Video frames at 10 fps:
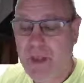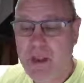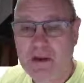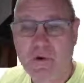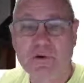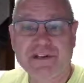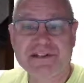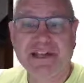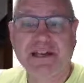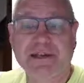
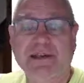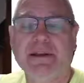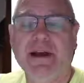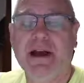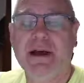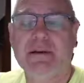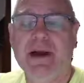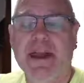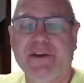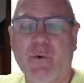quarantine,
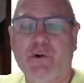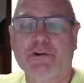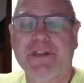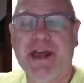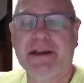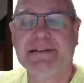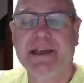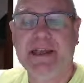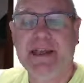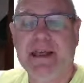I had ordered that.
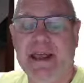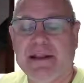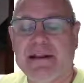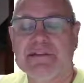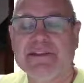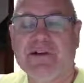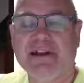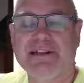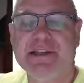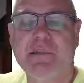And here's a
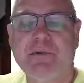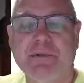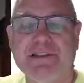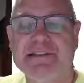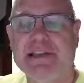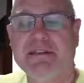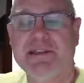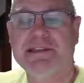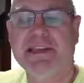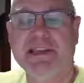great example.
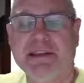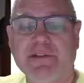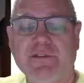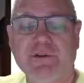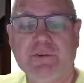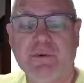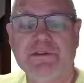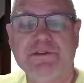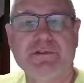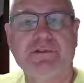This kit, if you were
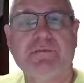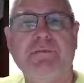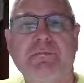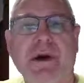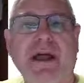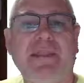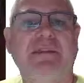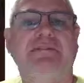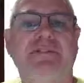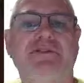to buy the
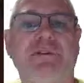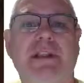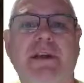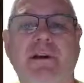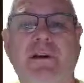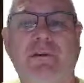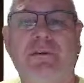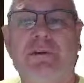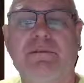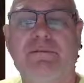official Lego
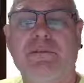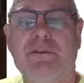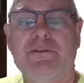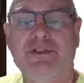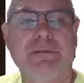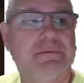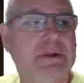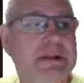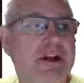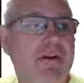version,
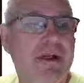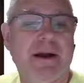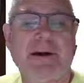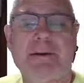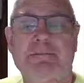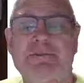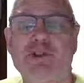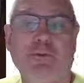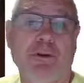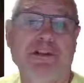
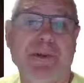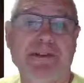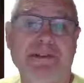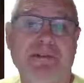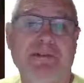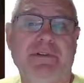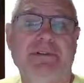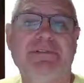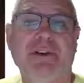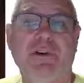super expensive.
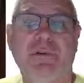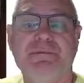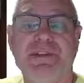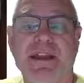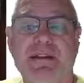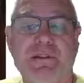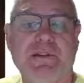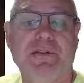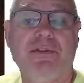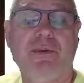So it's like
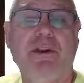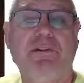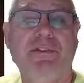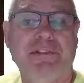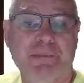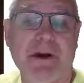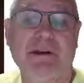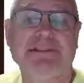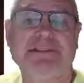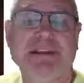
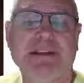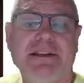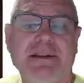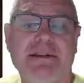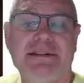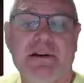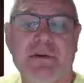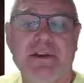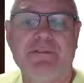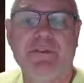$350. So
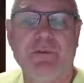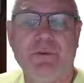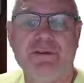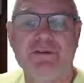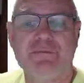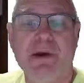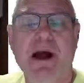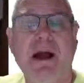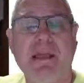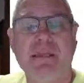if you were to
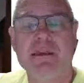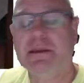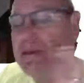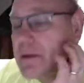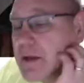buy the